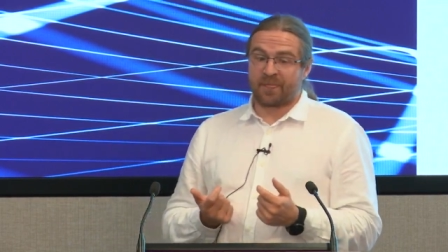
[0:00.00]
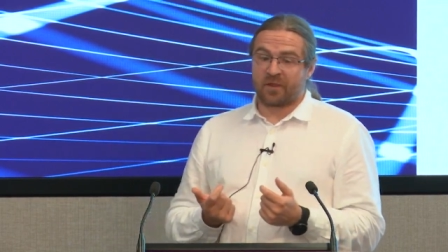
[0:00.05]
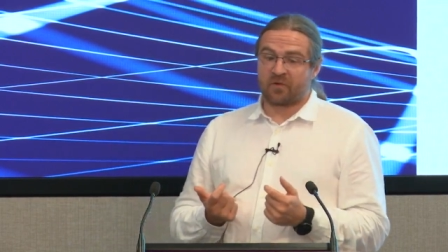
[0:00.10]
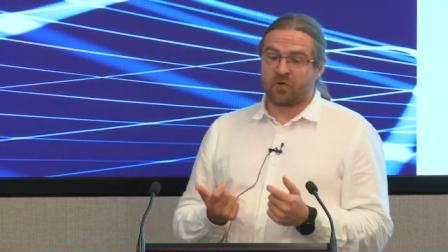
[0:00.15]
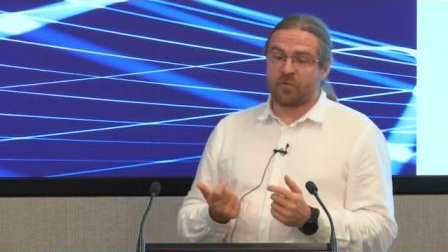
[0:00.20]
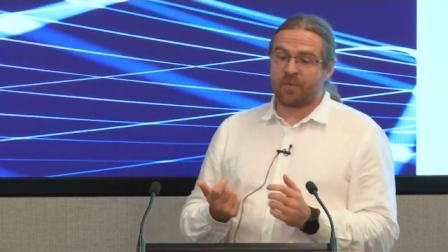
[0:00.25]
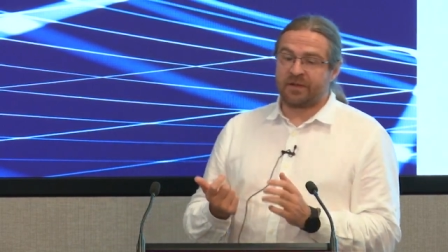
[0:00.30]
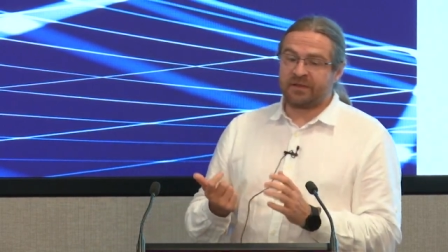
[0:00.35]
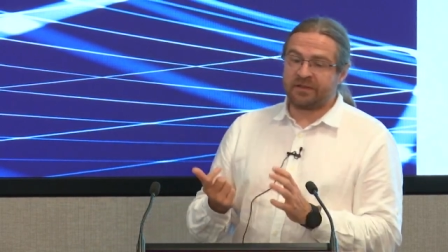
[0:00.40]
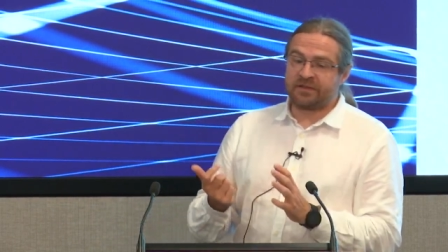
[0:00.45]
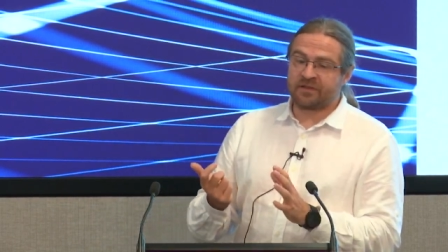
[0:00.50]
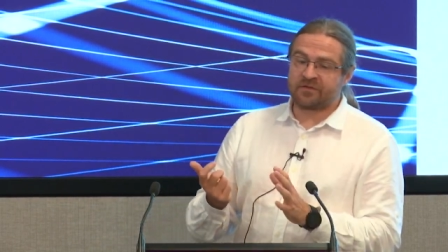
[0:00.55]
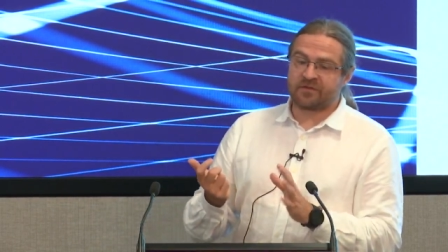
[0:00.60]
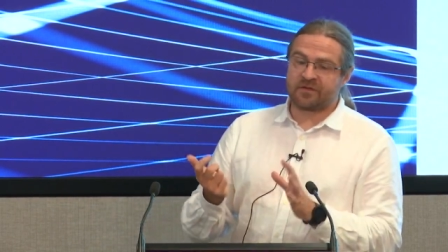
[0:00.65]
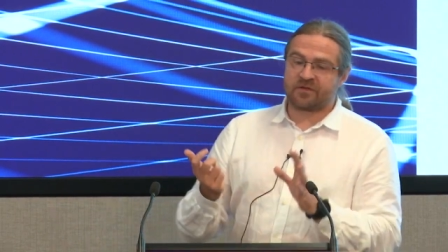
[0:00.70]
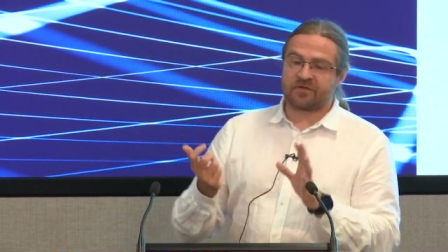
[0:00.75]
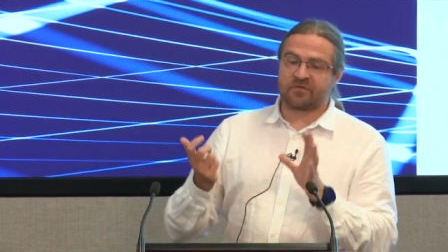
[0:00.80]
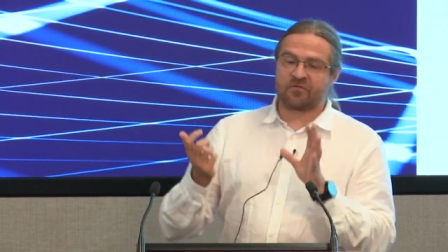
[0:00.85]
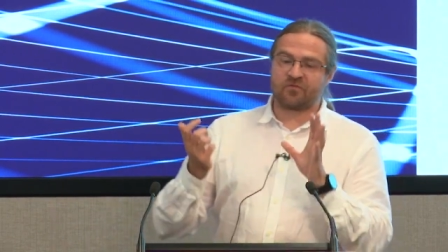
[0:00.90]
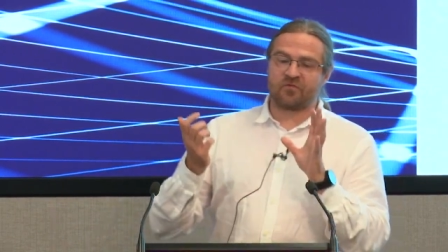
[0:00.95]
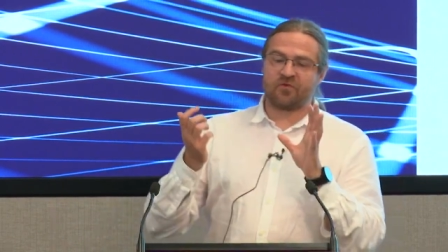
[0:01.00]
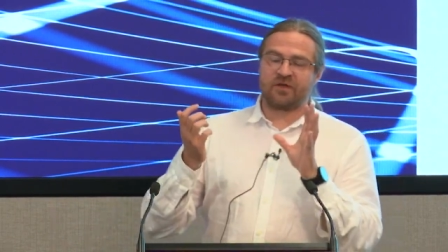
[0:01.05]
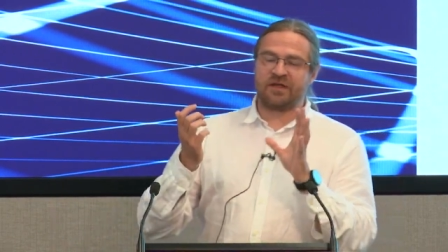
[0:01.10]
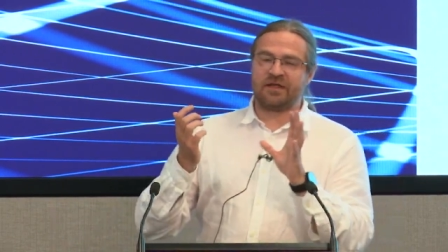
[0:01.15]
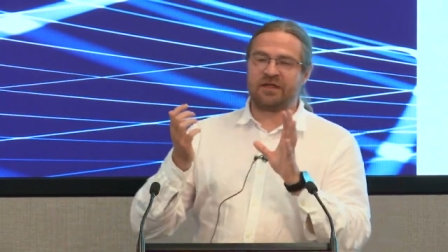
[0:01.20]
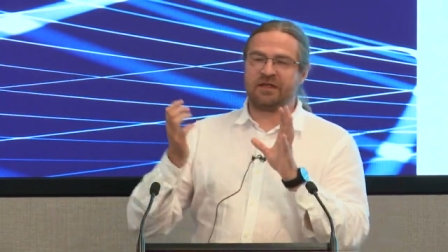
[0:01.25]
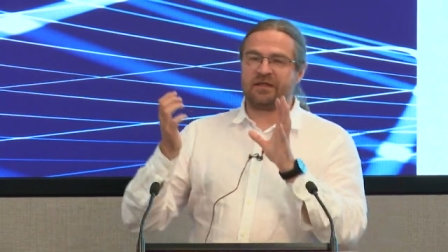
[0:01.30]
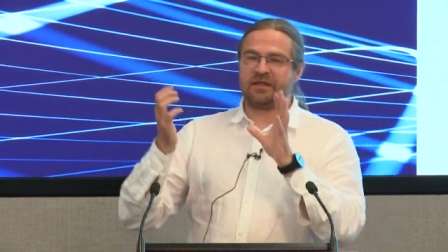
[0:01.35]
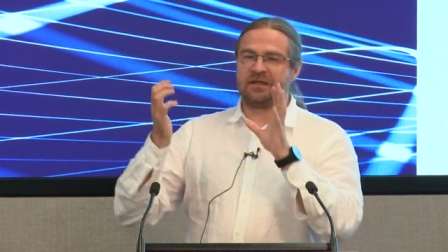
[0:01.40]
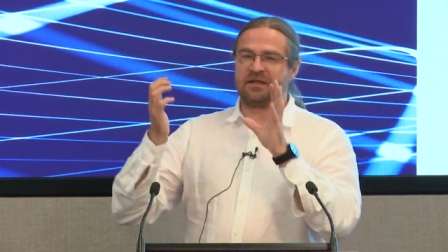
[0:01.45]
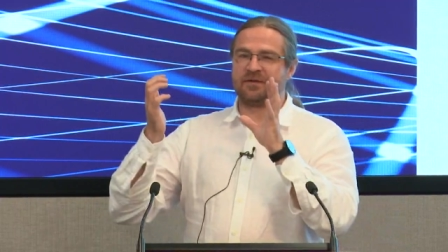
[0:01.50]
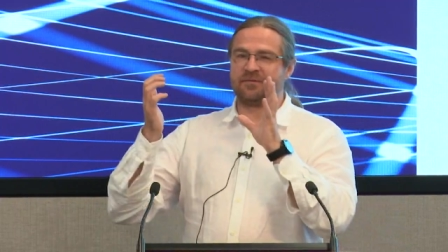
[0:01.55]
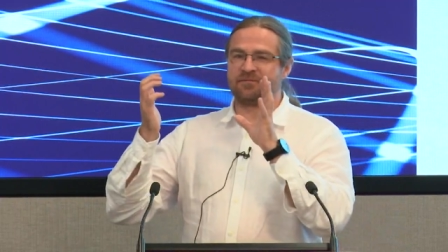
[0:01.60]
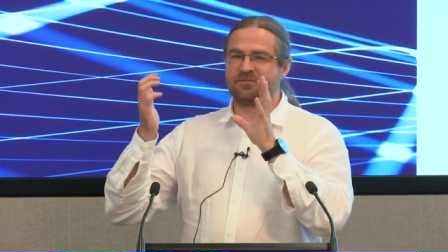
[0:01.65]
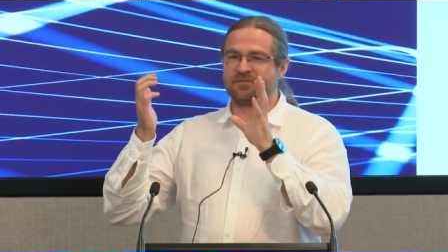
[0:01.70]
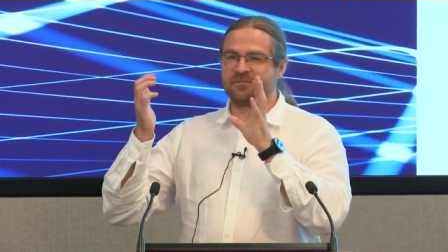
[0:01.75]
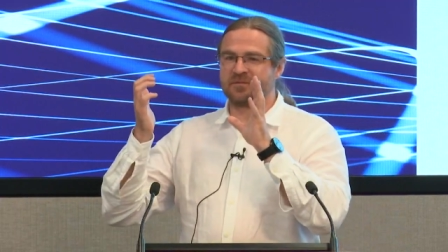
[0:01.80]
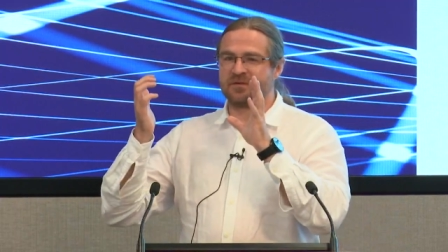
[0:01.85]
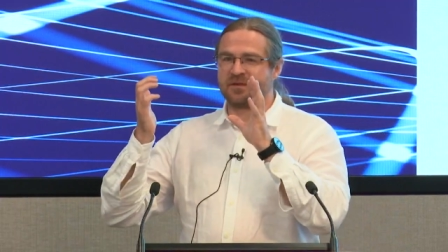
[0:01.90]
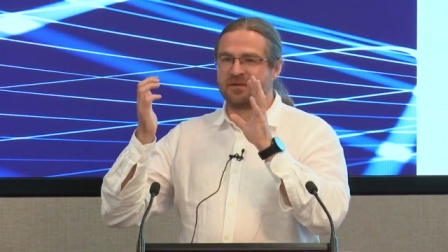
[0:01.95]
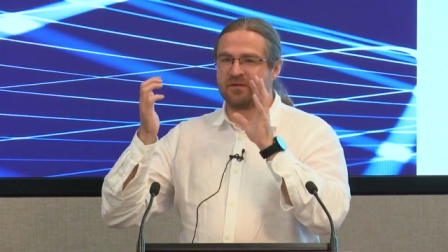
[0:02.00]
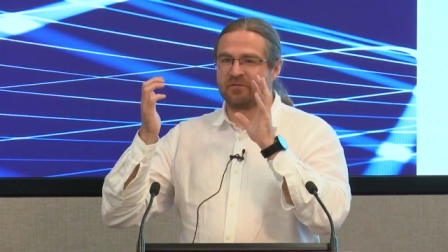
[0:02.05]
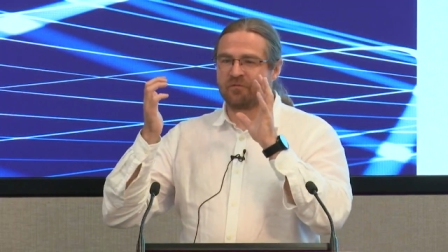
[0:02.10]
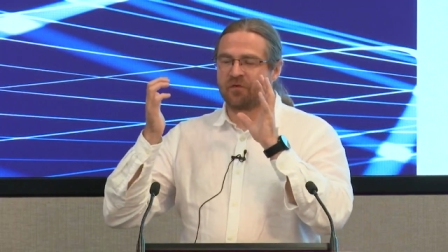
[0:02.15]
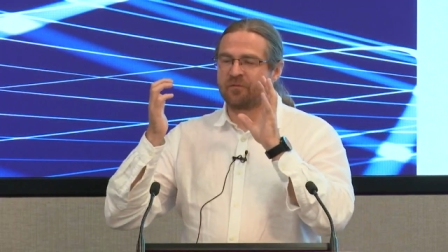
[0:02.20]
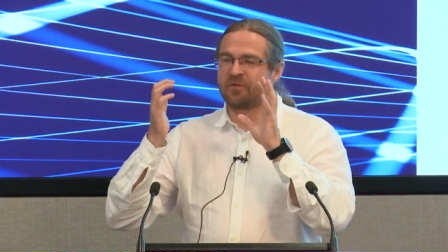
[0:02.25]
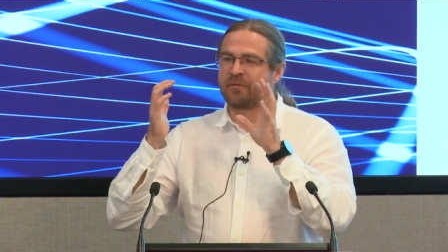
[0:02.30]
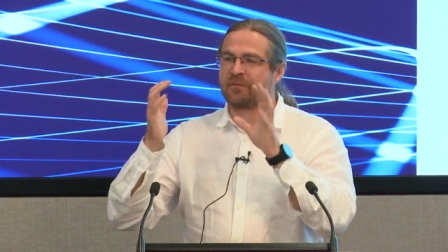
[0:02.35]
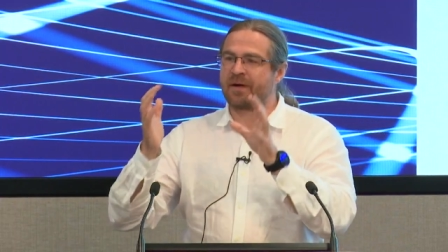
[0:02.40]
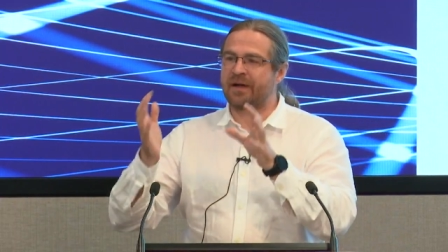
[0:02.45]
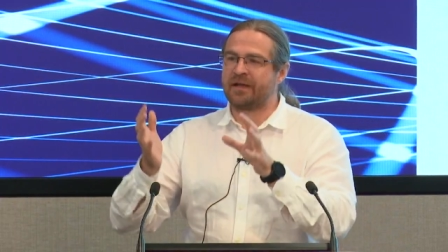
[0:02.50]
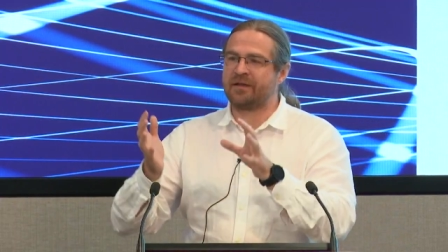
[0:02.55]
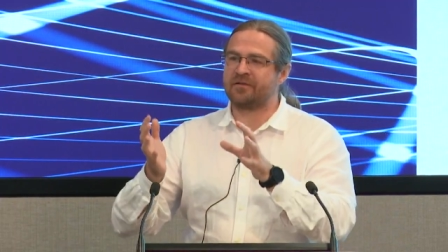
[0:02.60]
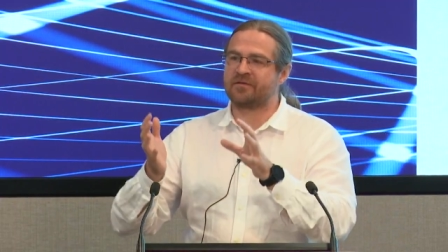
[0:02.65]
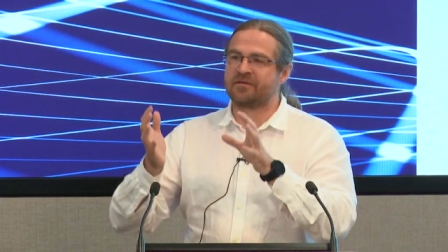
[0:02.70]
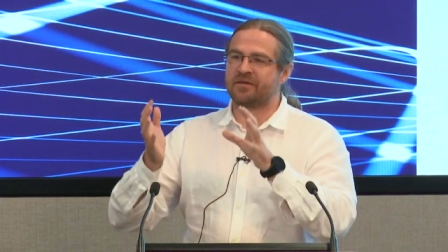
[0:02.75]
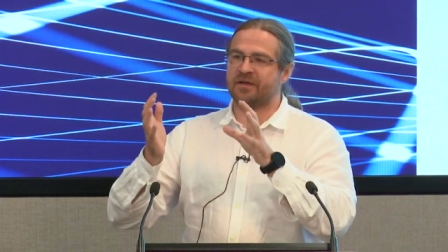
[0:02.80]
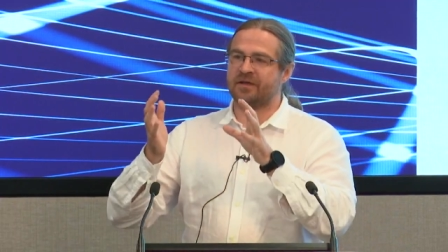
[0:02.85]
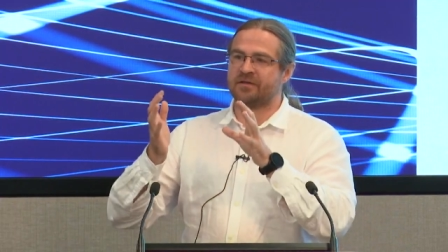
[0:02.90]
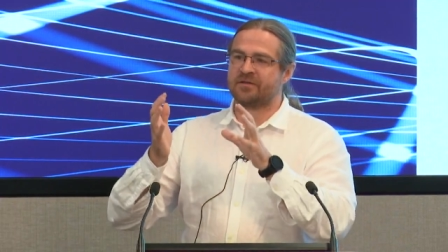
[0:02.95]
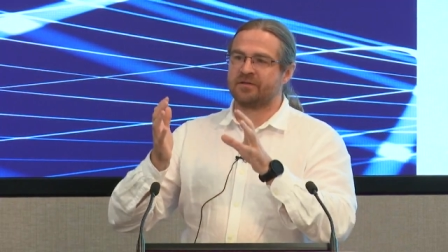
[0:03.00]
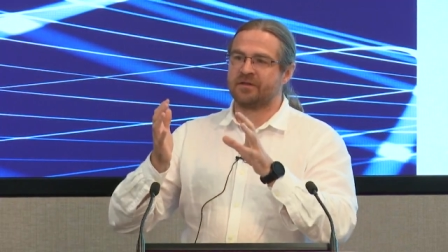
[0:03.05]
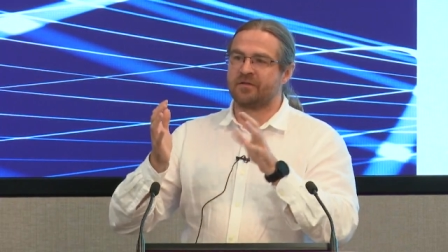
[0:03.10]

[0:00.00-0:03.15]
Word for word: Kubernetes is really from the mindset.